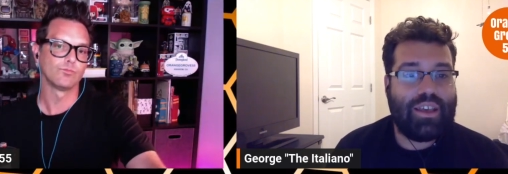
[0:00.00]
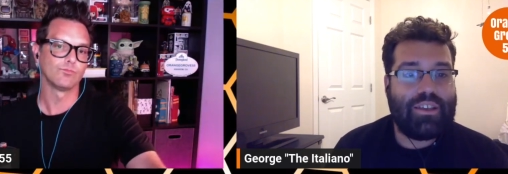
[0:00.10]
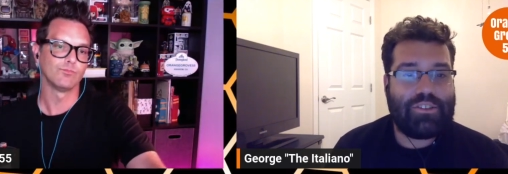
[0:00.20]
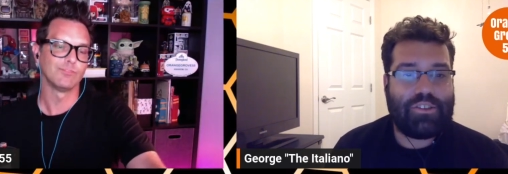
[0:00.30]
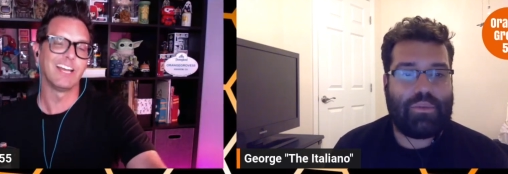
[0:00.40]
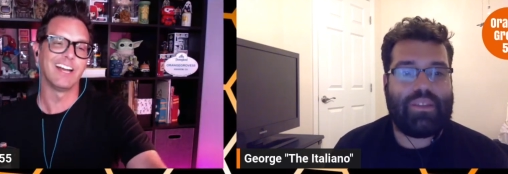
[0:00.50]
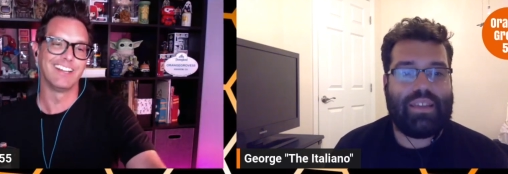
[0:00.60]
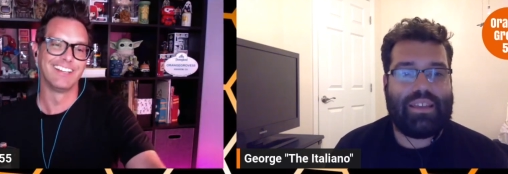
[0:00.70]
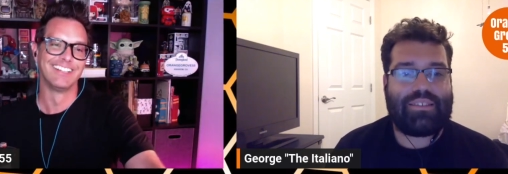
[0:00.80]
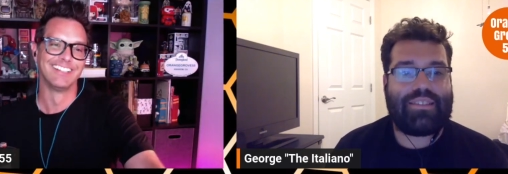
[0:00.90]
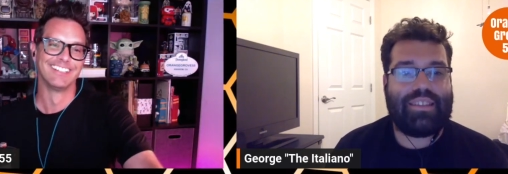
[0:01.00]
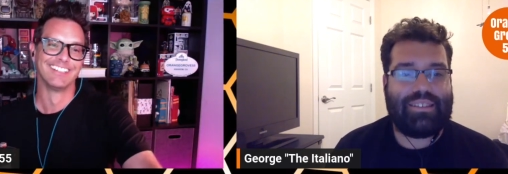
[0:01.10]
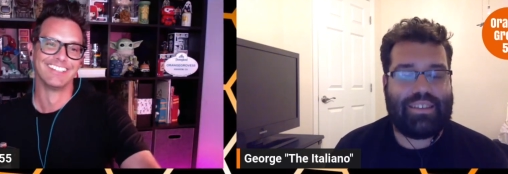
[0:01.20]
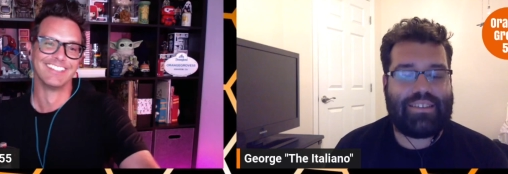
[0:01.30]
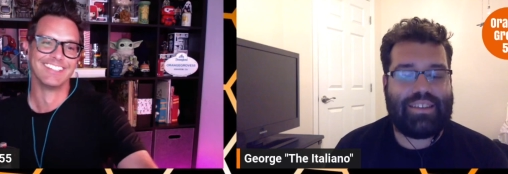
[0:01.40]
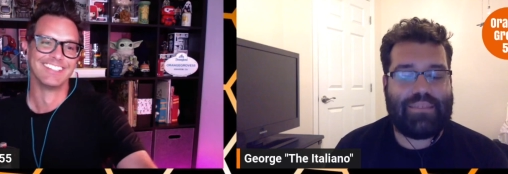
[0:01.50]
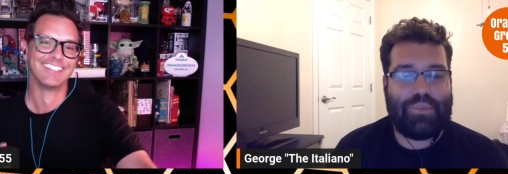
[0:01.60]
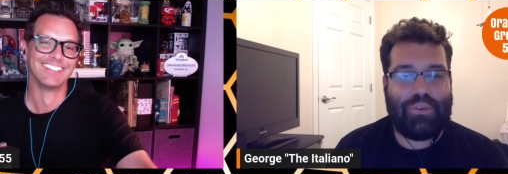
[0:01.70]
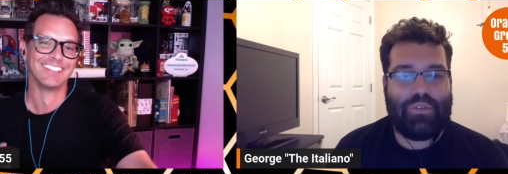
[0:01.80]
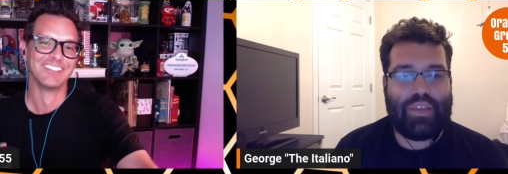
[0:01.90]
Speaker 1: to release the Disney
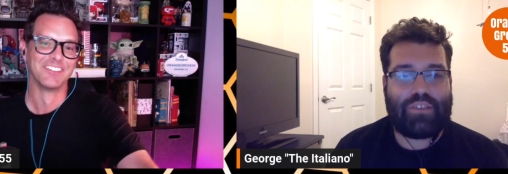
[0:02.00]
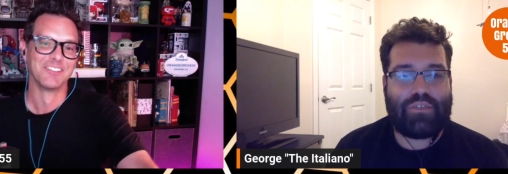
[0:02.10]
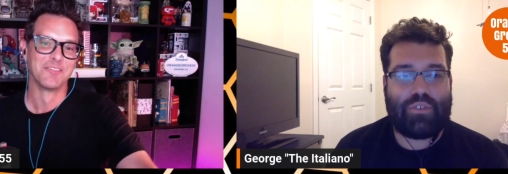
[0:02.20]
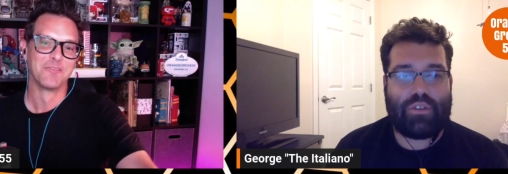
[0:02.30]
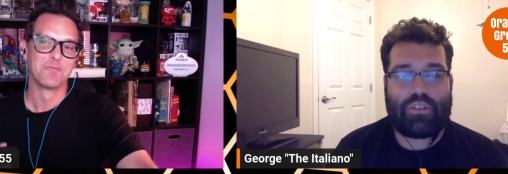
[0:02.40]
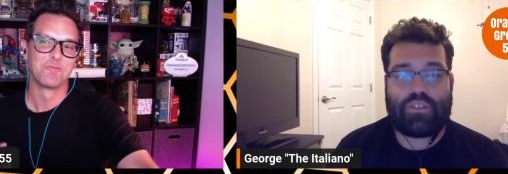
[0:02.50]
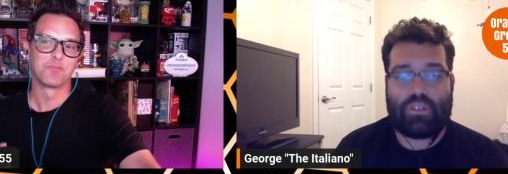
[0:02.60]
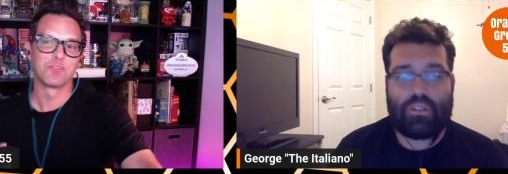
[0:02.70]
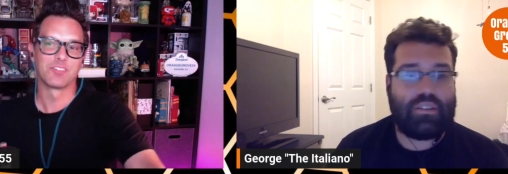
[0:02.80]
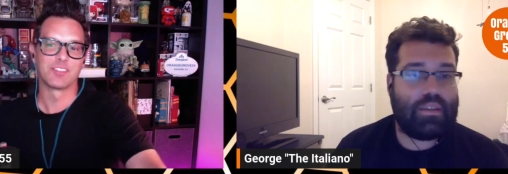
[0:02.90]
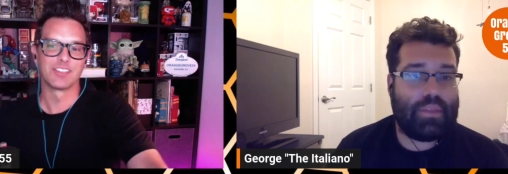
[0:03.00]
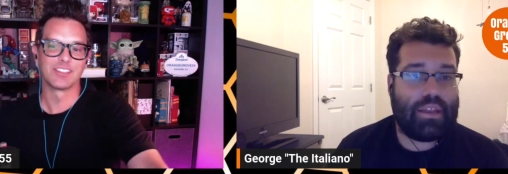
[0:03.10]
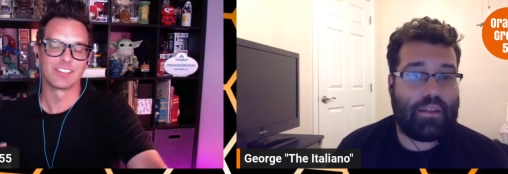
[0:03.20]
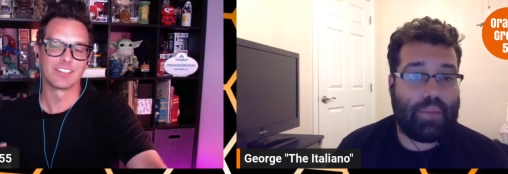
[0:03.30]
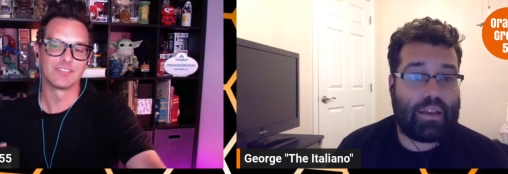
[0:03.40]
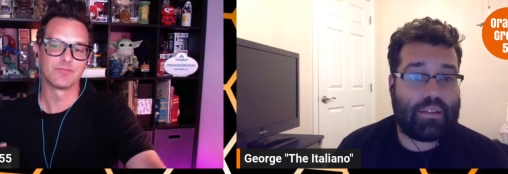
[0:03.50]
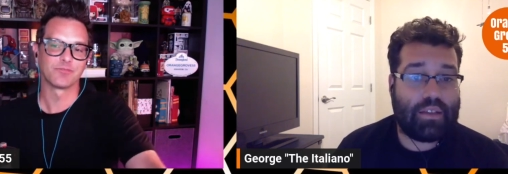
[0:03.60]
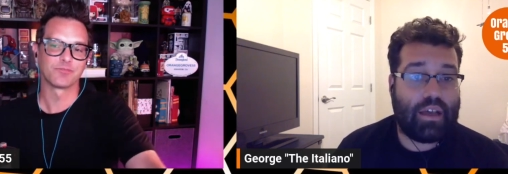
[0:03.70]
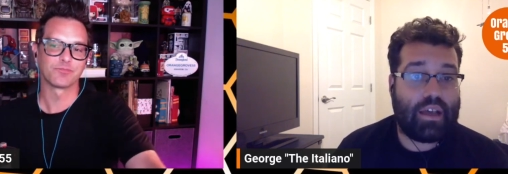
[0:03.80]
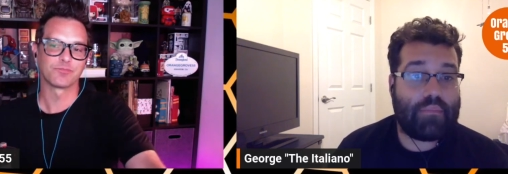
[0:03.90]
movies for a certain limited amount of
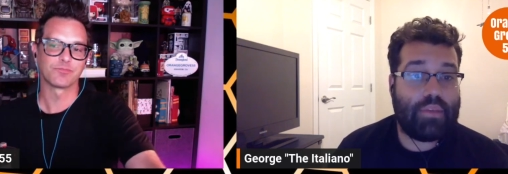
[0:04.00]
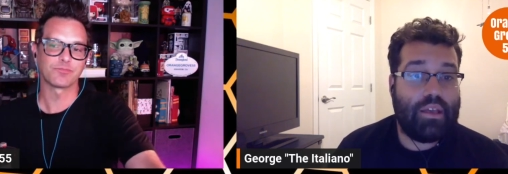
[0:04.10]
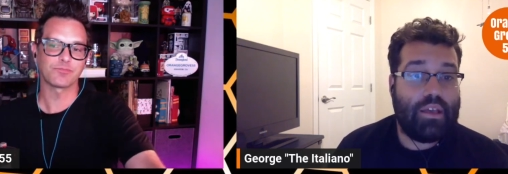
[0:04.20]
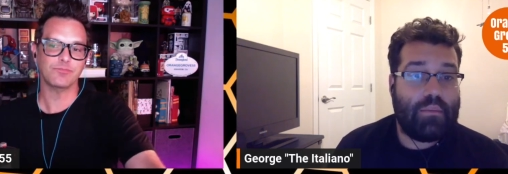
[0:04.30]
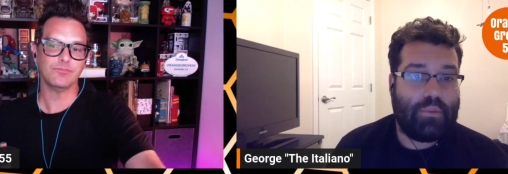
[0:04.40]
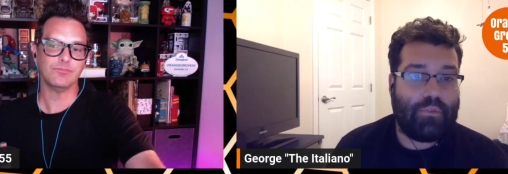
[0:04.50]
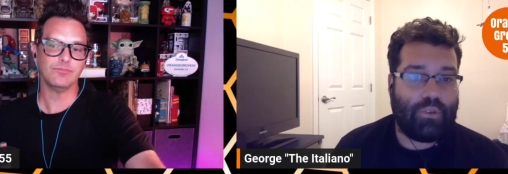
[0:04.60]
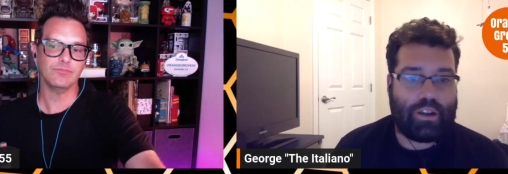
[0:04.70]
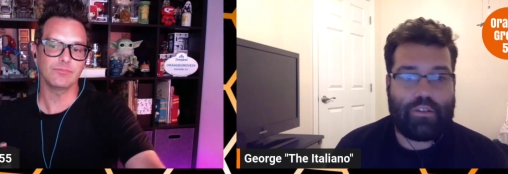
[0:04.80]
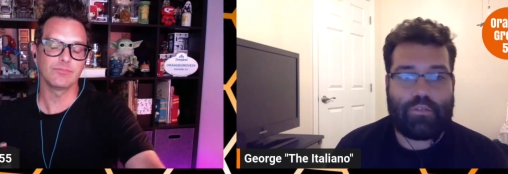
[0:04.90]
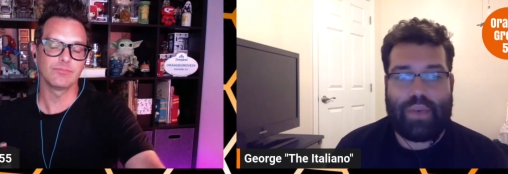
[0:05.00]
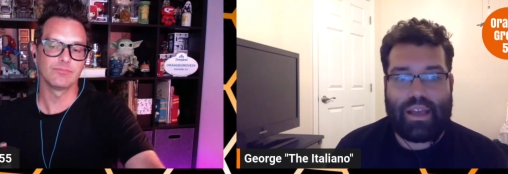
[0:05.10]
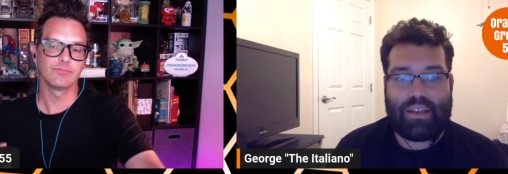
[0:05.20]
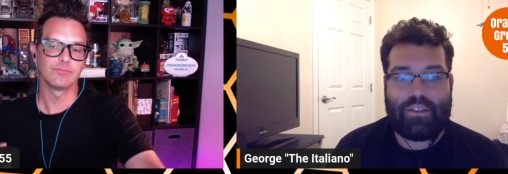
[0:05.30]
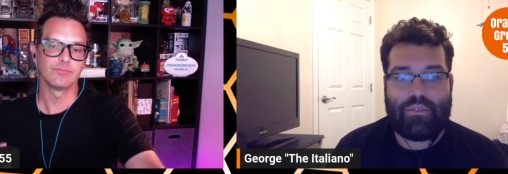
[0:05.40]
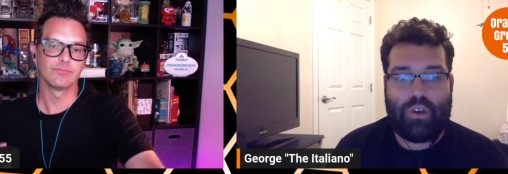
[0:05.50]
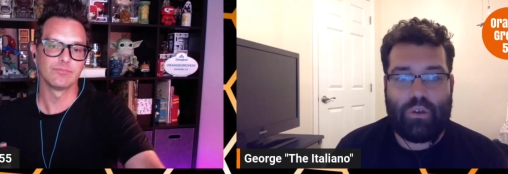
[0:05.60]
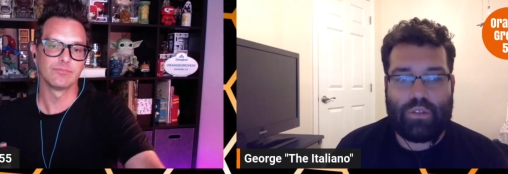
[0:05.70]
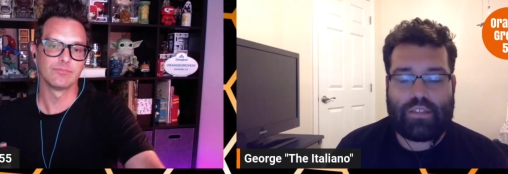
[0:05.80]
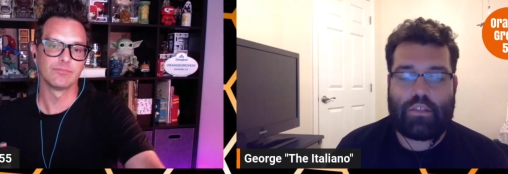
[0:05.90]
time before it goes back into the vault,
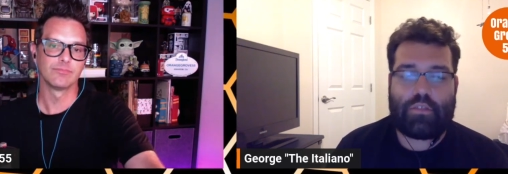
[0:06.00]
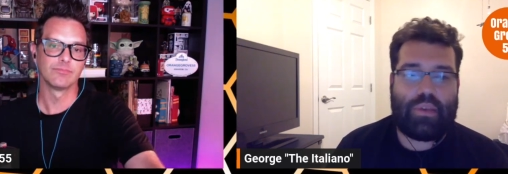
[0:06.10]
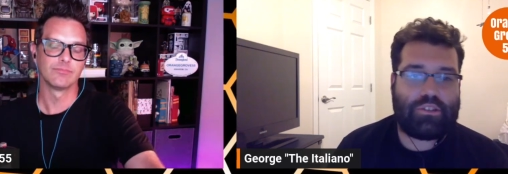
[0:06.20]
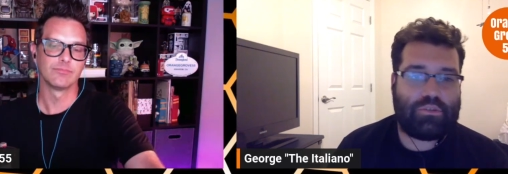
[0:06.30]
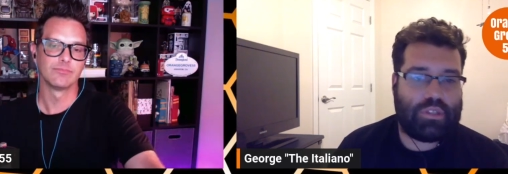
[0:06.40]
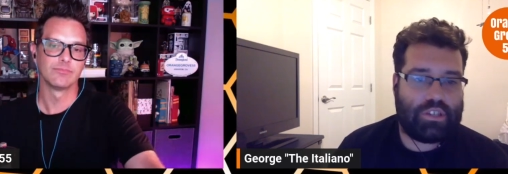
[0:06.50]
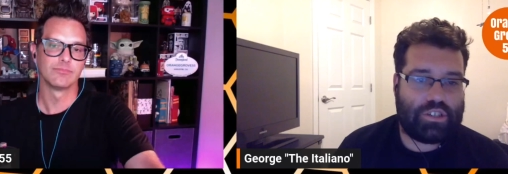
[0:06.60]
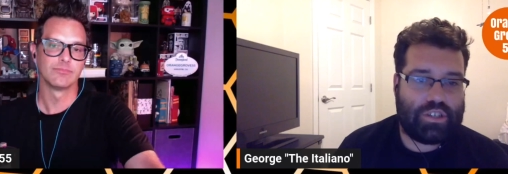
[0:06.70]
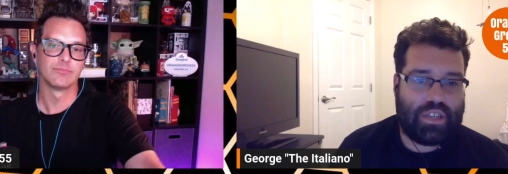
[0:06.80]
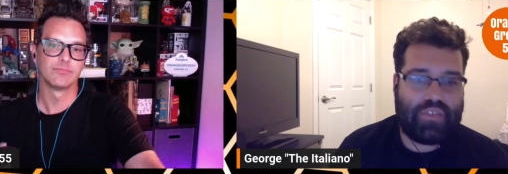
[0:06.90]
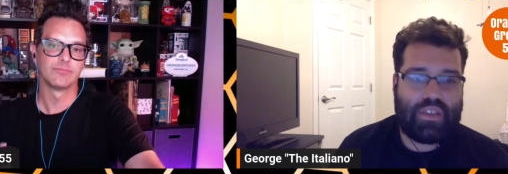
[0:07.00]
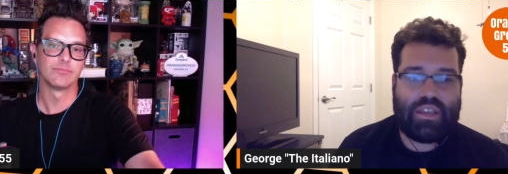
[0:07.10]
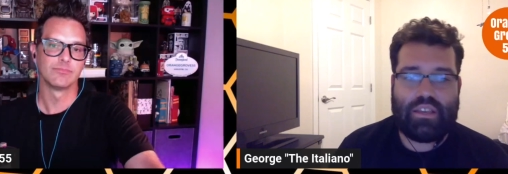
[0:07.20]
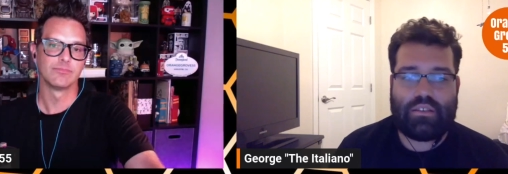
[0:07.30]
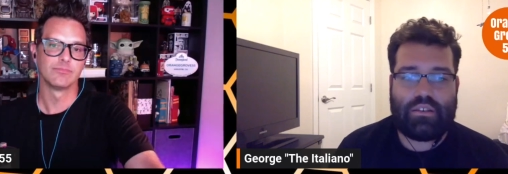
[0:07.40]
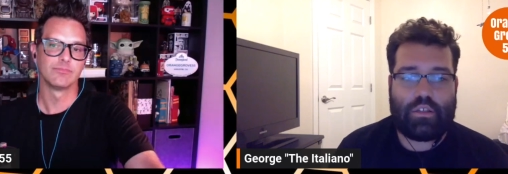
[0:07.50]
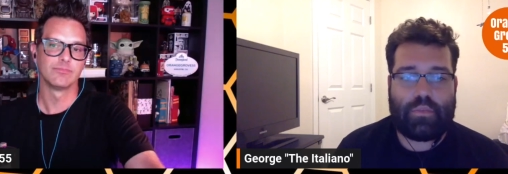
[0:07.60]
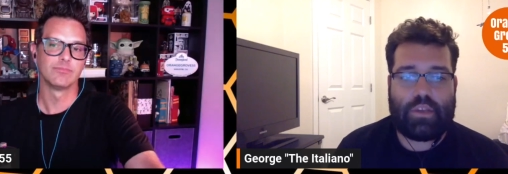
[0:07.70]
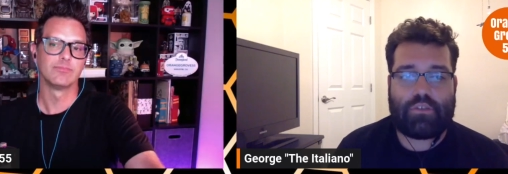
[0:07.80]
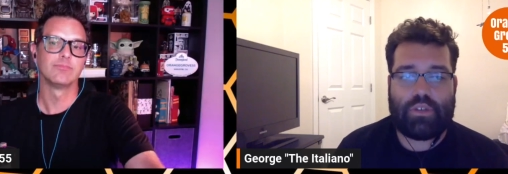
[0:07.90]
like the special edition DVDs and the
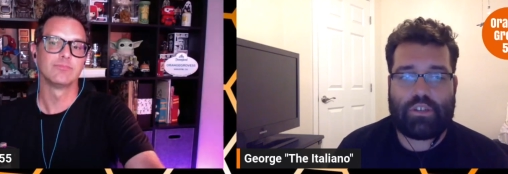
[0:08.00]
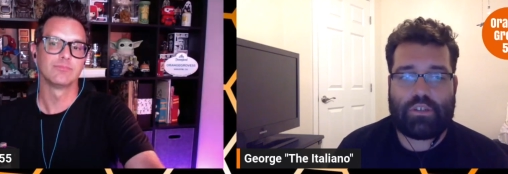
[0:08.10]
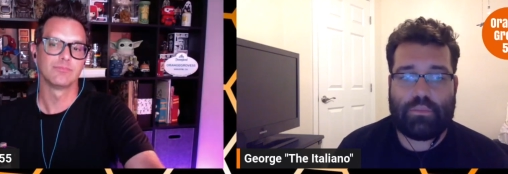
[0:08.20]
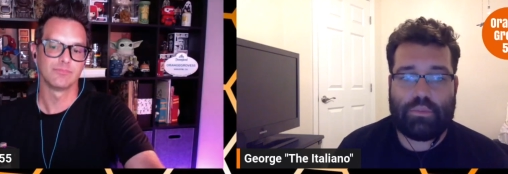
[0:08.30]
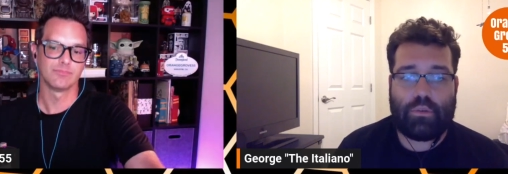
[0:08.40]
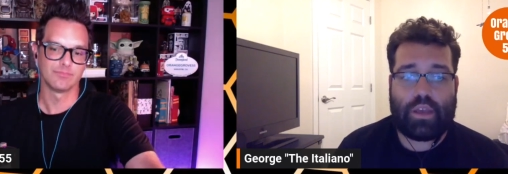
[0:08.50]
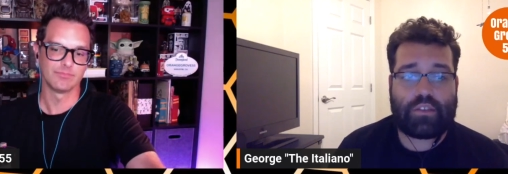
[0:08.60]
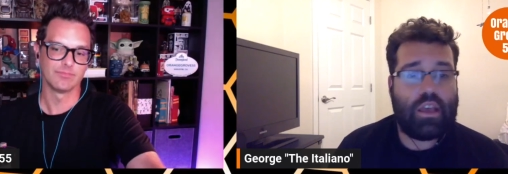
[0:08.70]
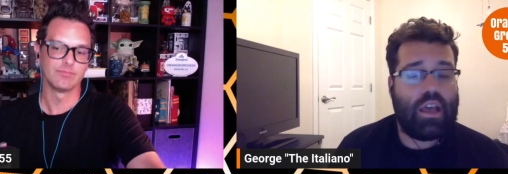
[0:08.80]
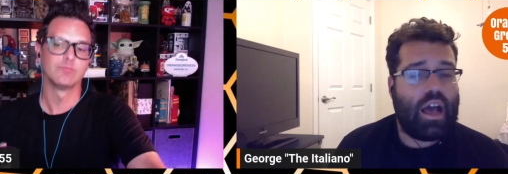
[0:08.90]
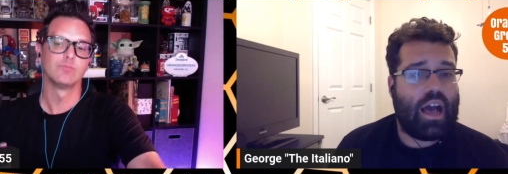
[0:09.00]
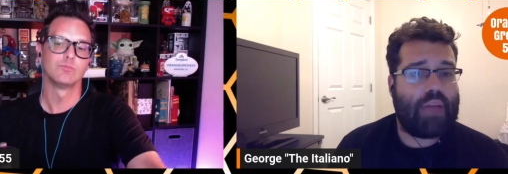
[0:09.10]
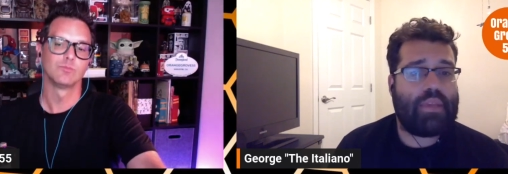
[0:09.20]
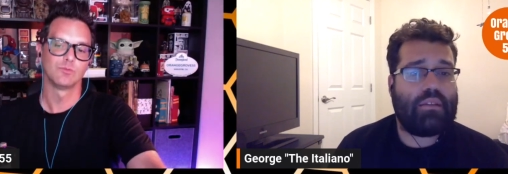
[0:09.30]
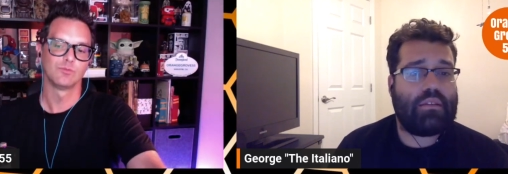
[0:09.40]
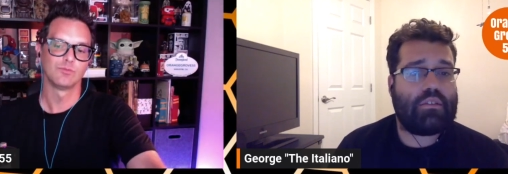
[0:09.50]
special edition Blu rays. I mean,